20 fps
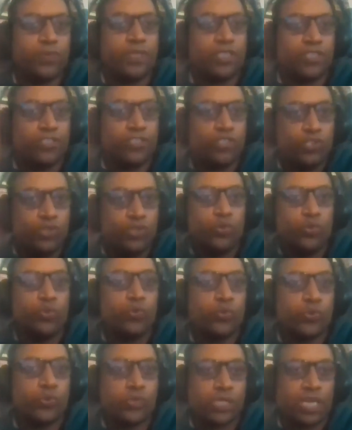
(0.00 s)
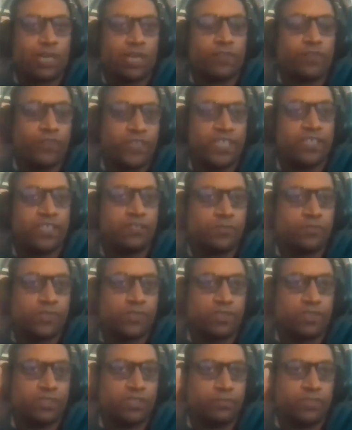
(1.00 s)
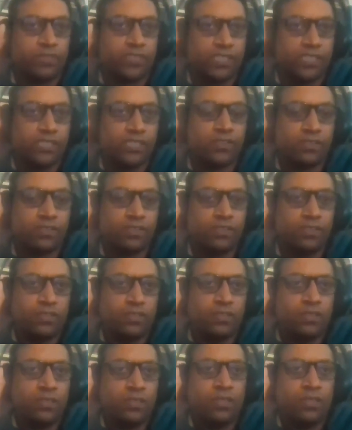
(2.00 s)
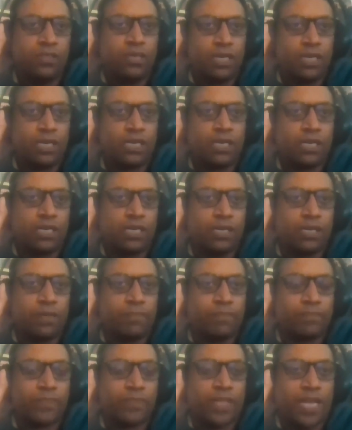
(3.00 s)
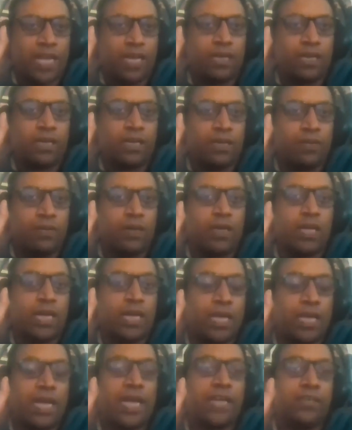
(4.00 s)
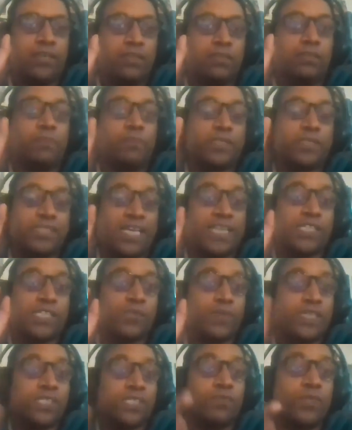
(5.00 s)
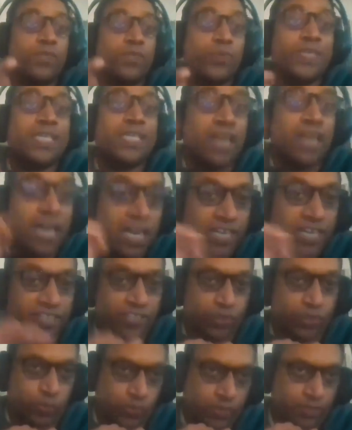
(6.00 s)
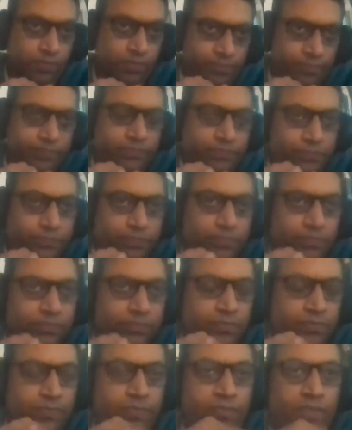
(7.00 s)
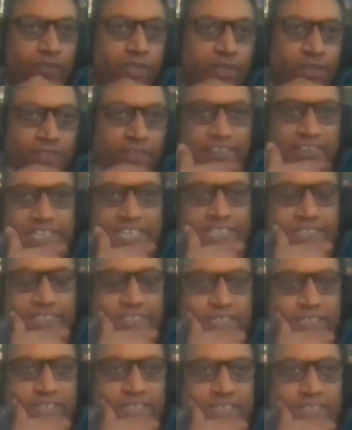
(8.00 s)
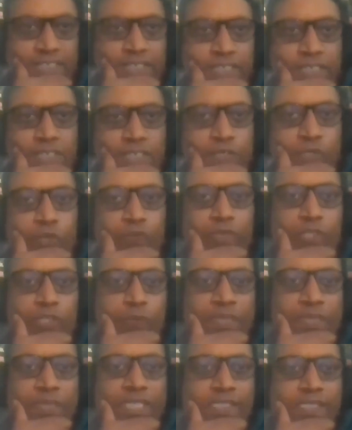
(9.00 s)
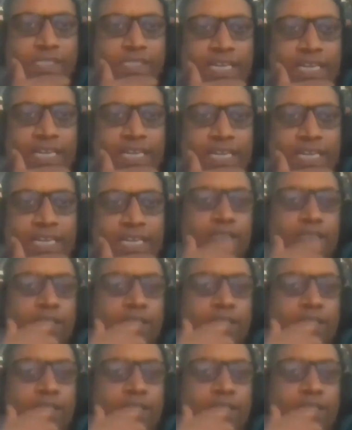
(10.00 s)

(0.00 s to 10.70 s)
we can use our freedoms and liberties, and the precise ways in which we can't use them, right? So which means that